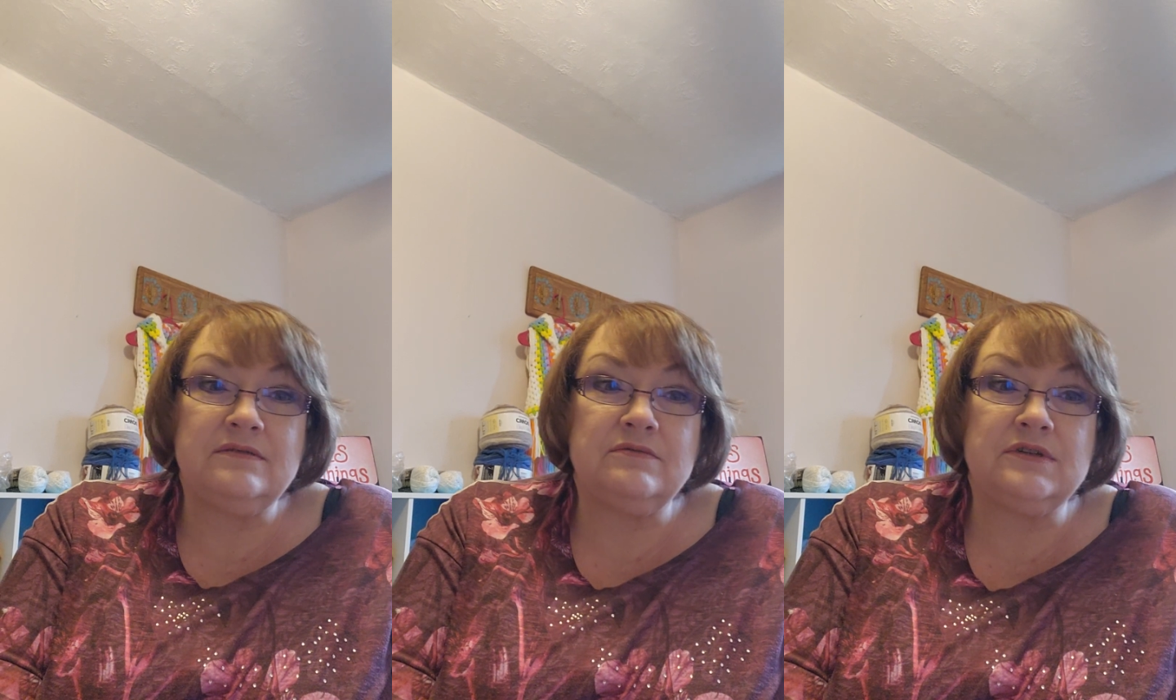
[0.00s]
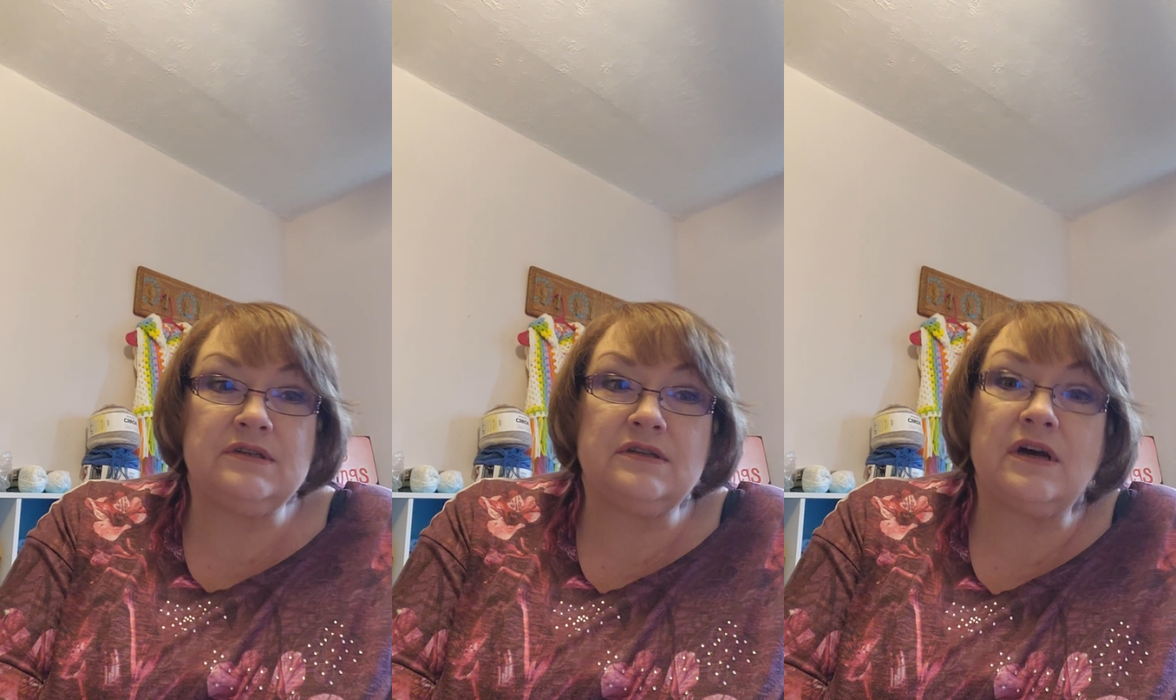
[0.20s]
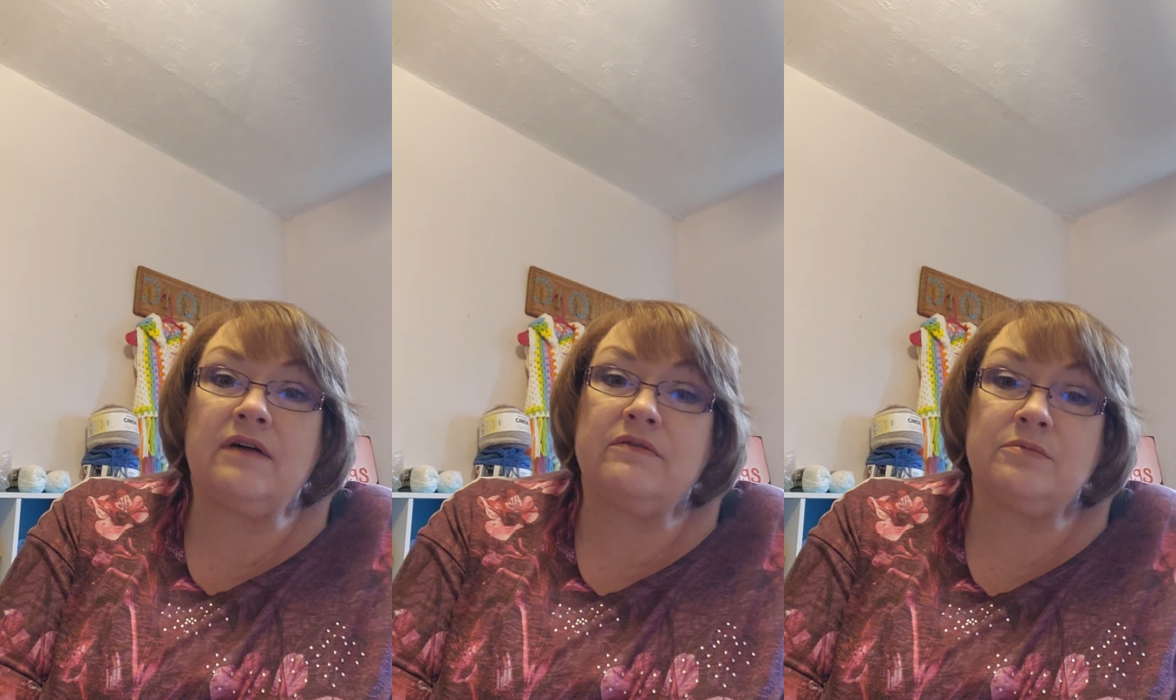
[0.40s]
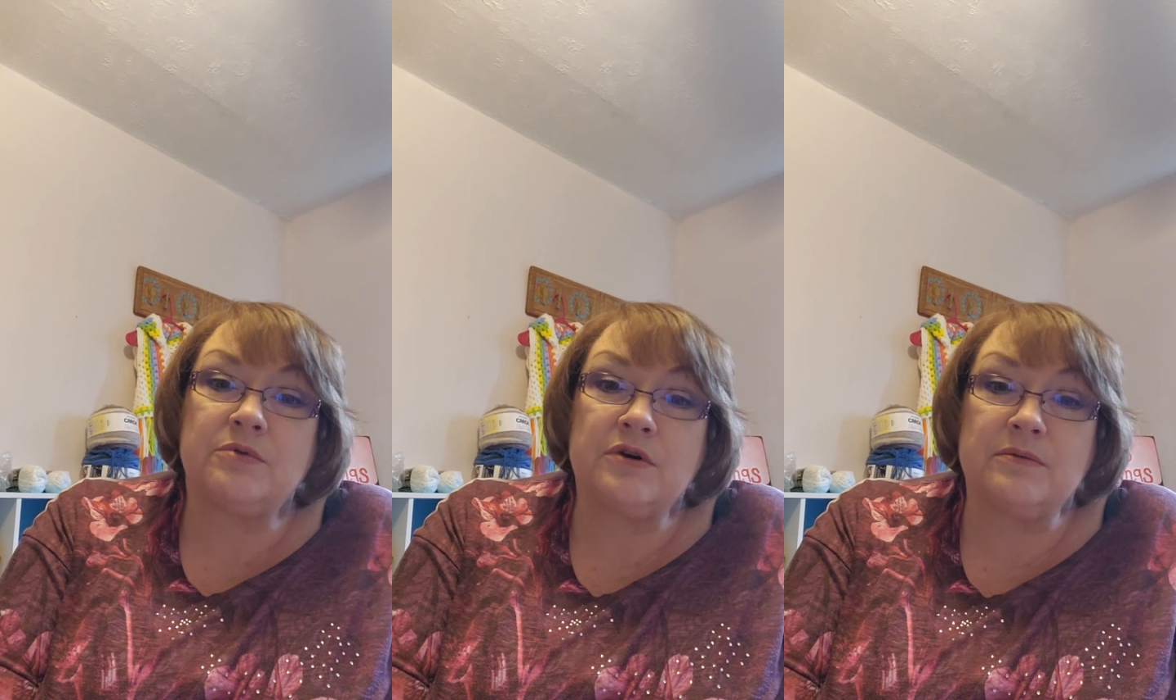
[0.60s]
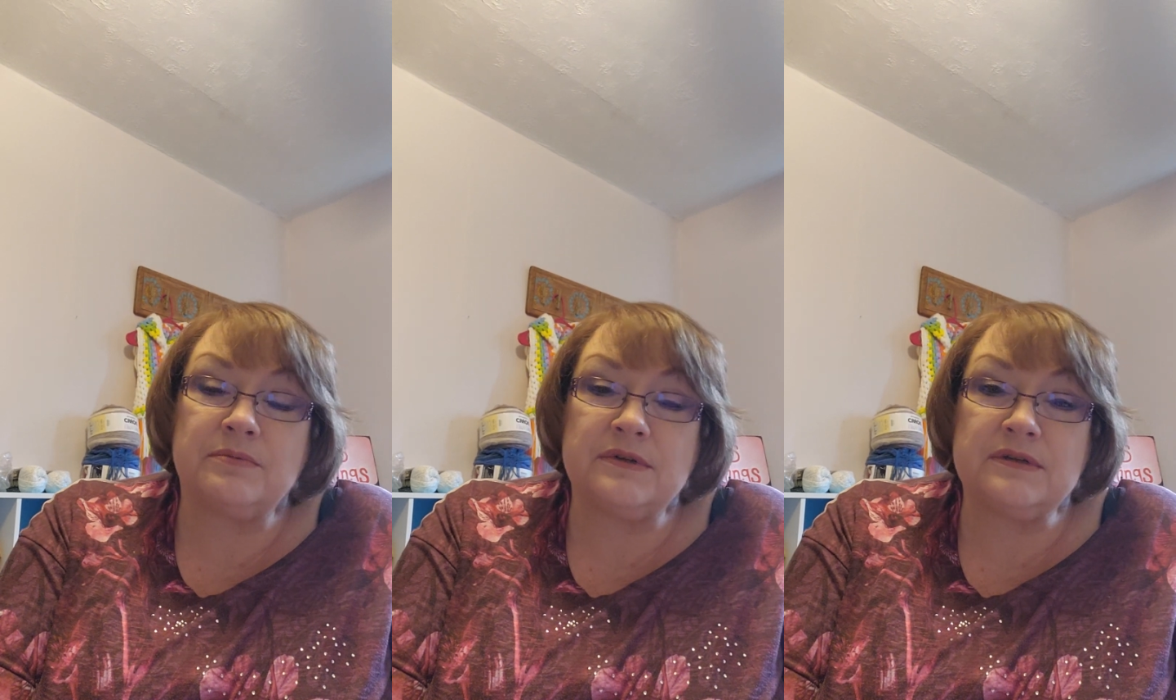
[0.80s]
we still have a
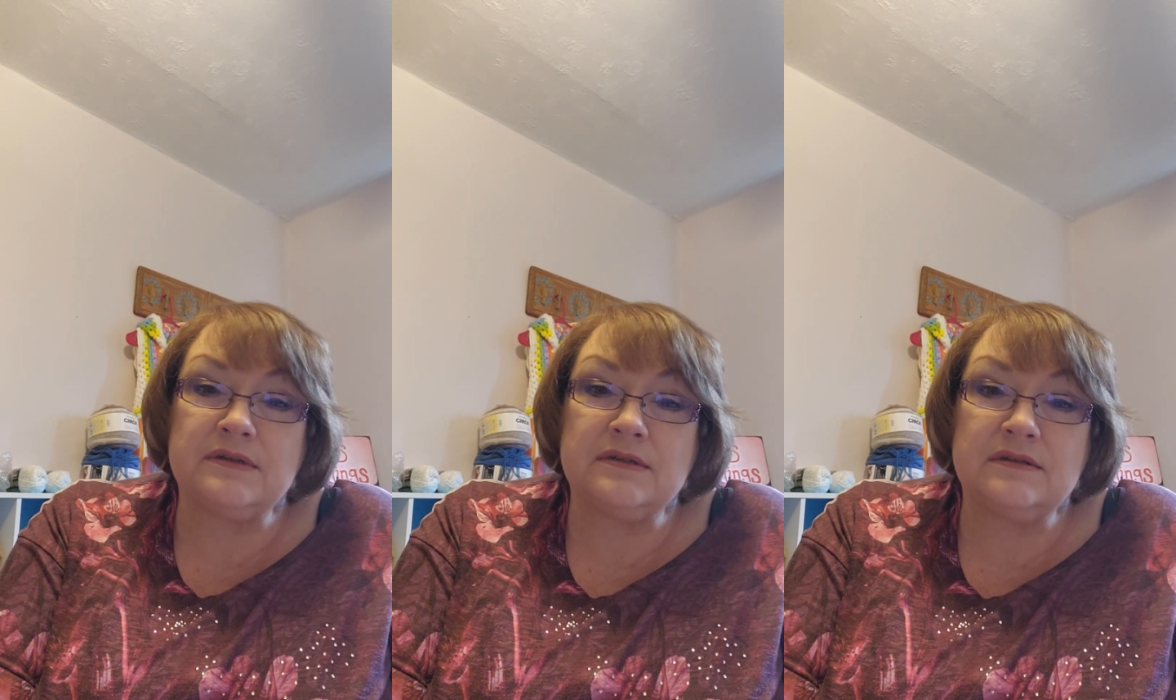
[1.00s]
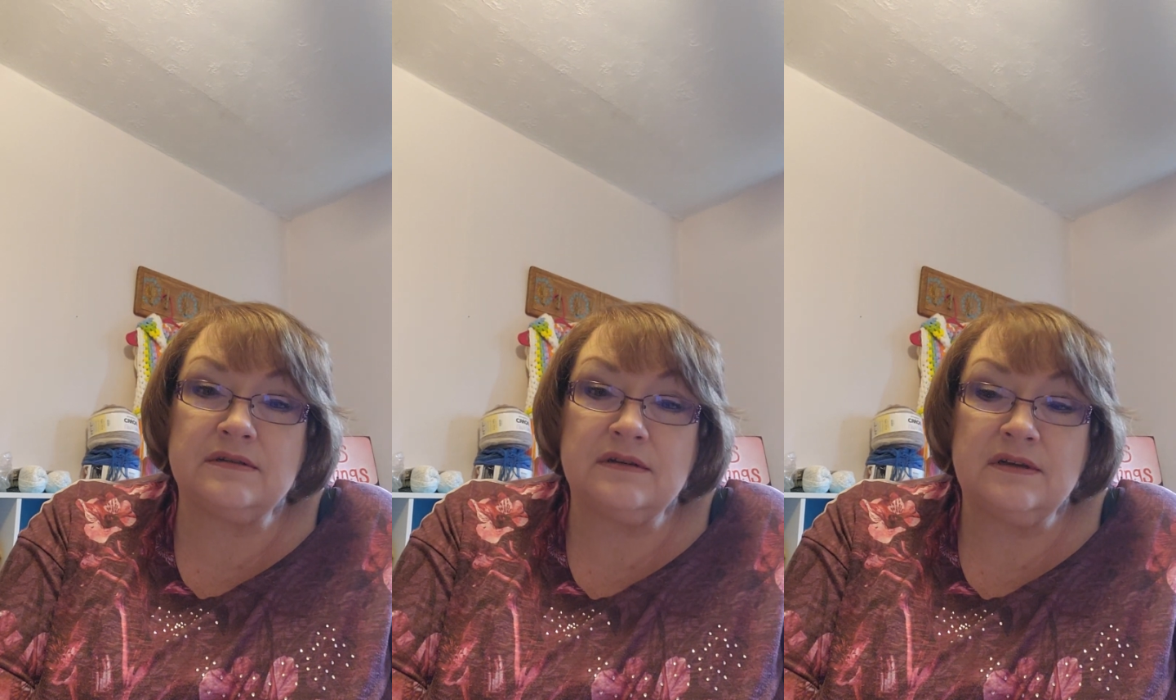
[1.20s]
purpose.